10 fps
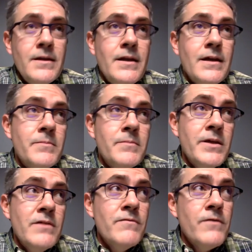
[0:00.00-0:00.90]
It can
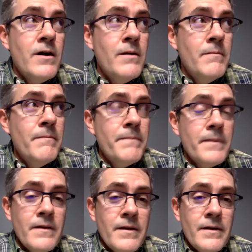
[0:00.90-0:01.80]
be from
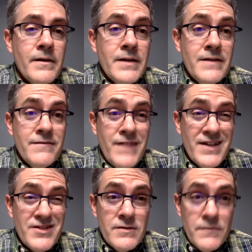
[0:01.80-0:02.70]
uh, an
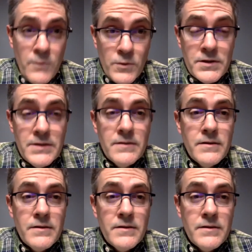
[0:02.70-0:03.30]
infection, unfortunately.